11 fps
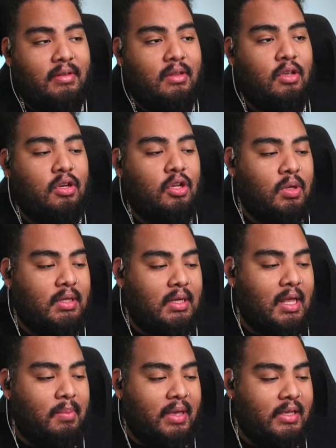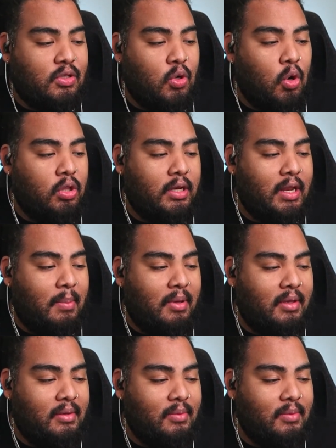You know what the number is. Call the number.